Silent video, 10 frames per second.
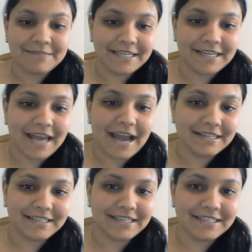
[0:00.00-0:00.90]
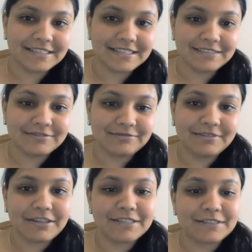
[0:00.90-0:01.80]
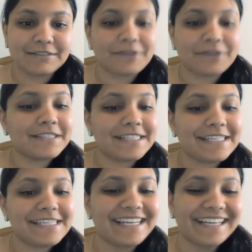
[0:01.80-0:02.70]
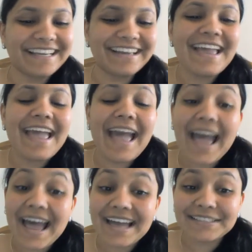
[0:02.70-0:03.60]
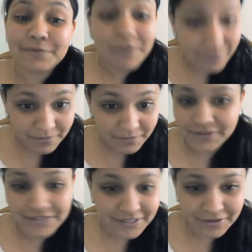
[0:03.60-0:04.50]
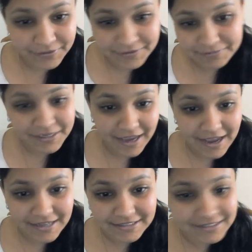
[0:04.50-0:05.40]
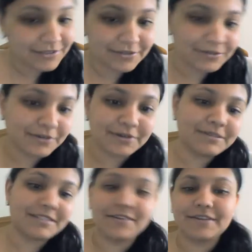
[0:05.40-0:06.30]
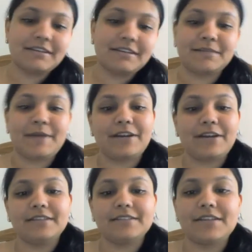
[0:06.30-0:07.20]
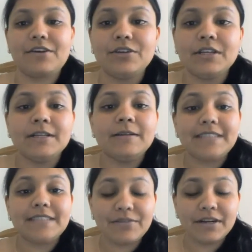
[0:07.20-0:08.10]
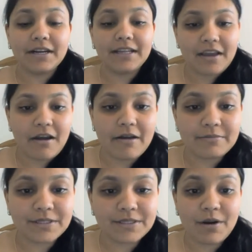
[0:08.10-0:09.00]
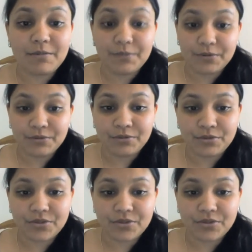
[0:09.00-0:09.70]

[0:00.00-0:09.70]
glad that it's nice and toasty. And we've got BeautyCon this weekend in New York. We're so excited about it. So definitely come to our booth.